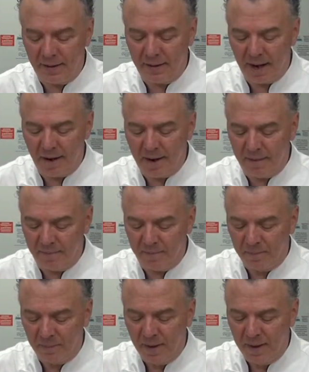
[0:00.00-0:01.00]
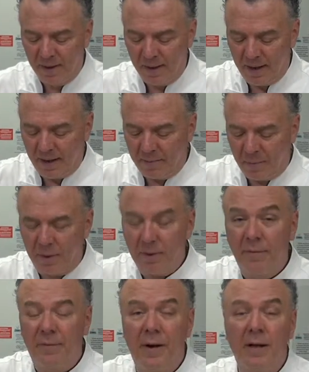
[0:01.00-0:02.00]
There in, in
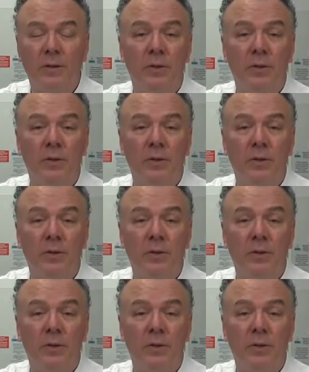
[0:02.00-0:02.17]
Bordeaux, France,